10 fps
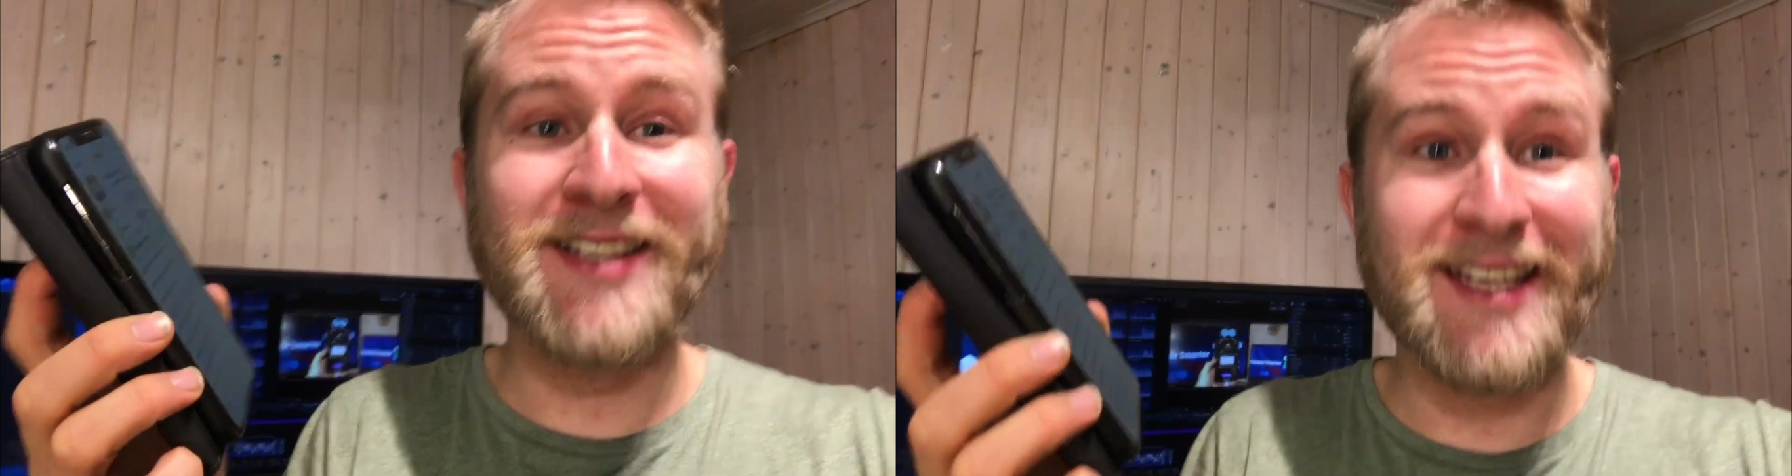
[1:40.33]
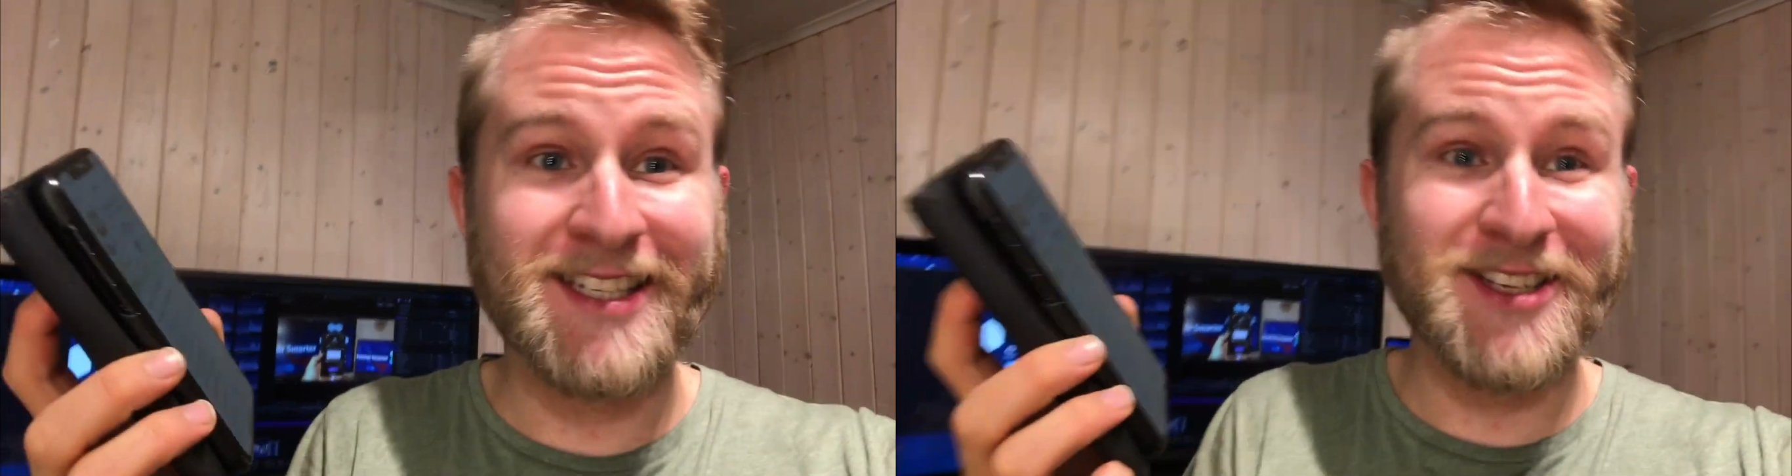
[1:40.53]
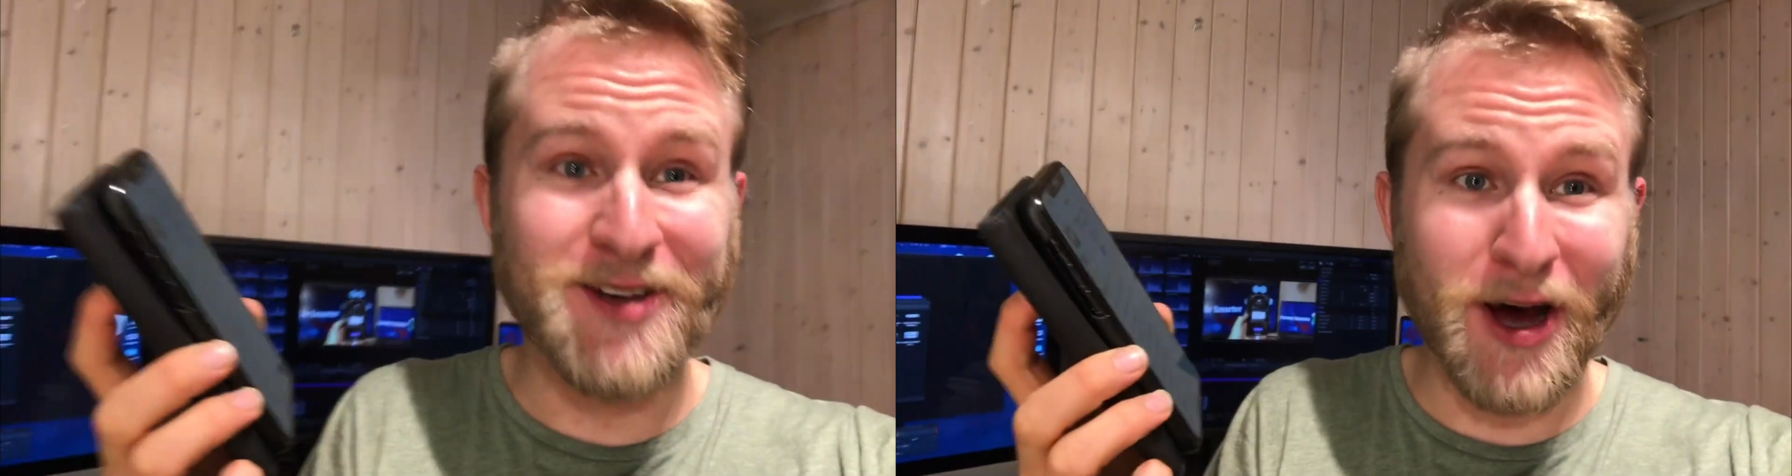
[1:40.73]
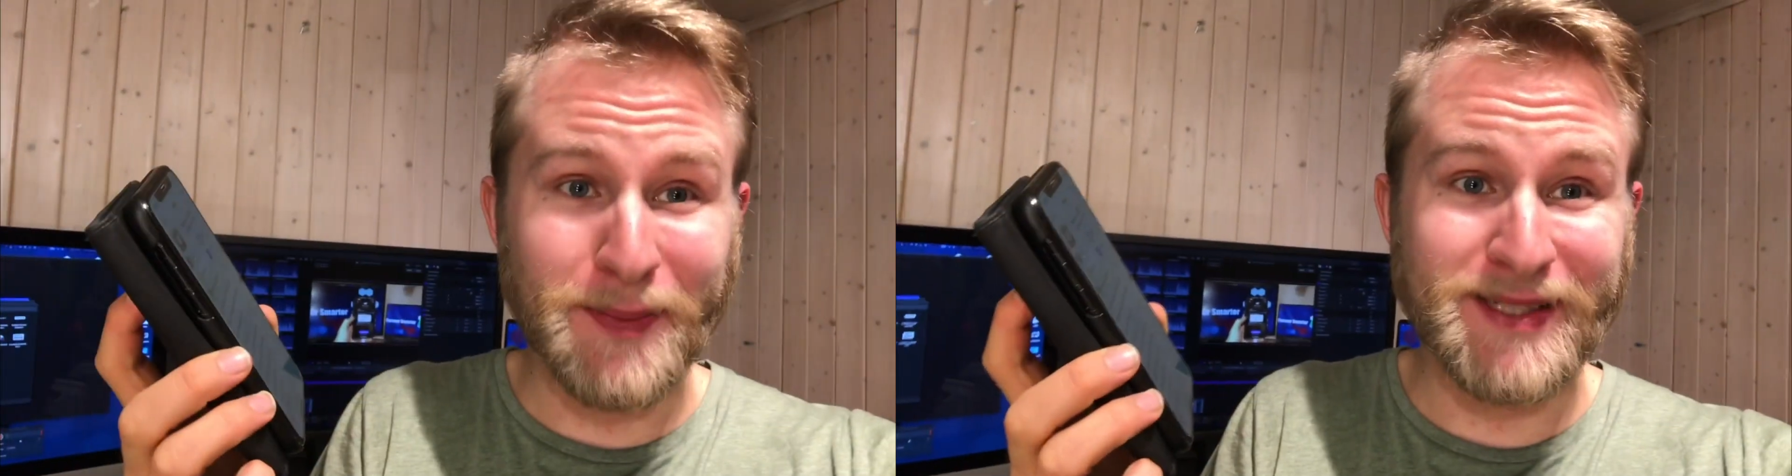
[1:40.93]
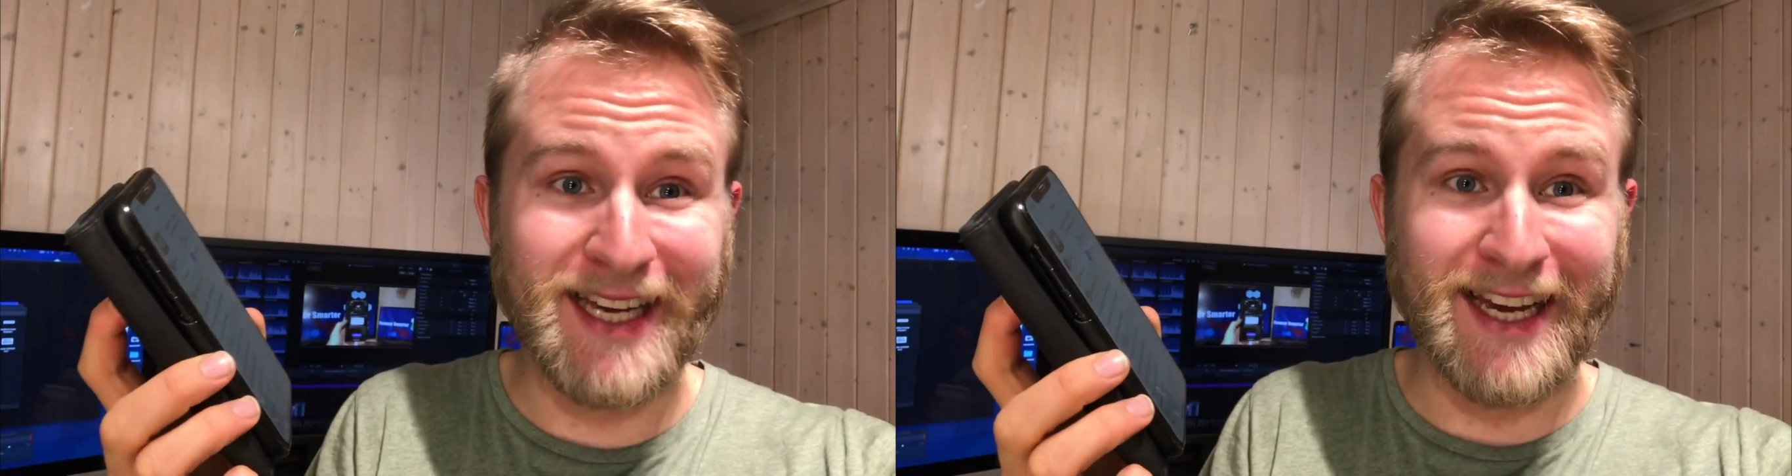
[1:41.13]
this new
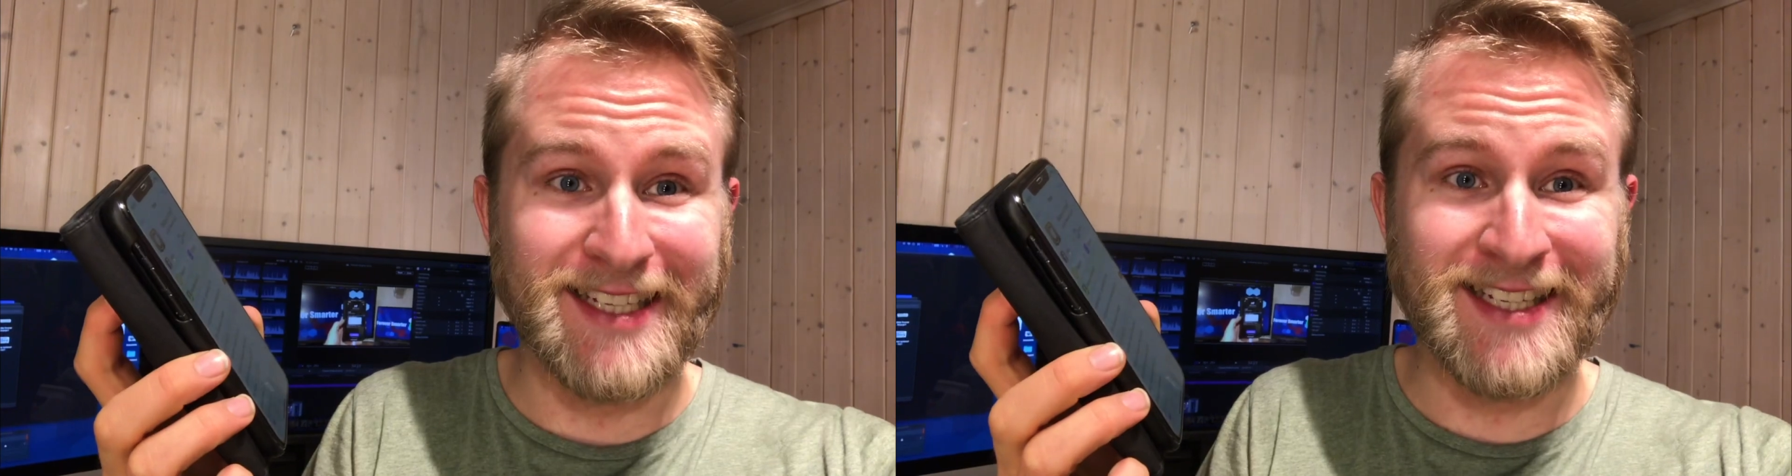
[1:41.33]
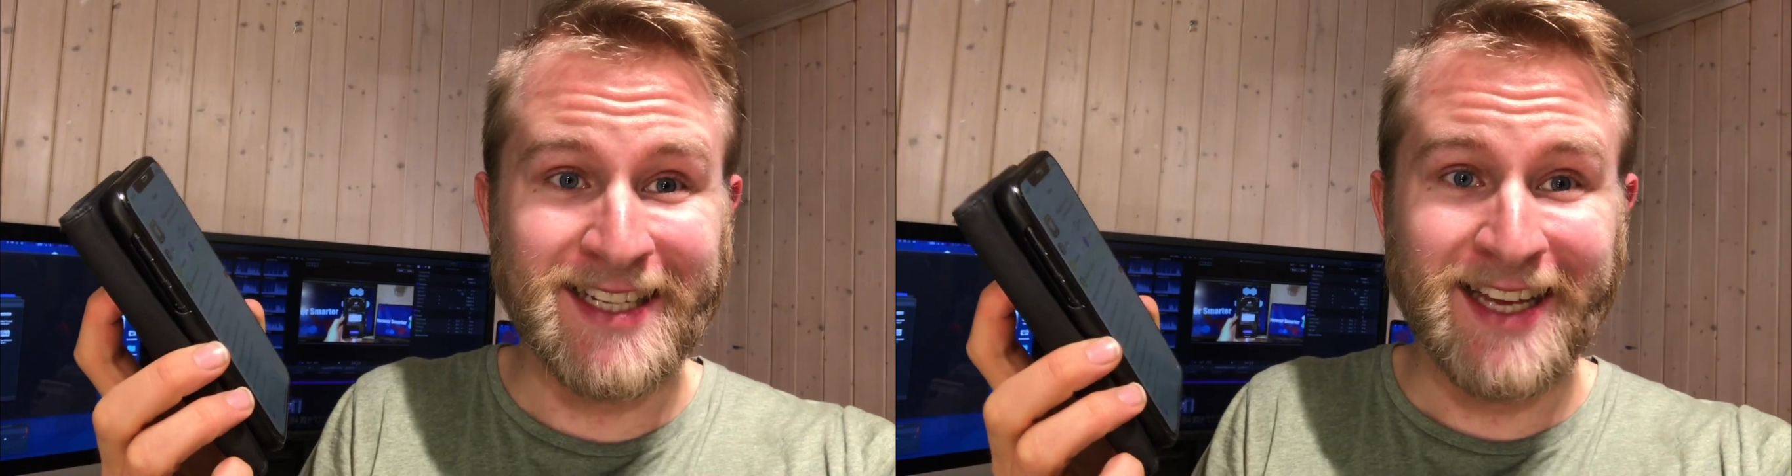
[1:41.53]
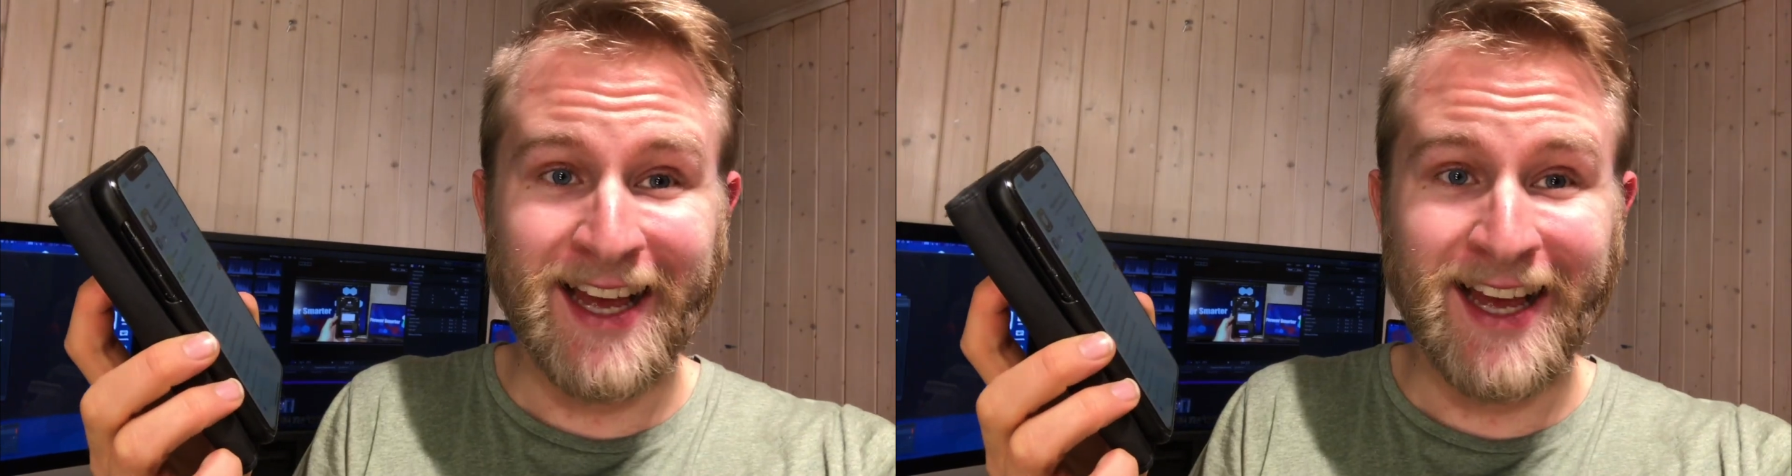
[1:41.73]
update.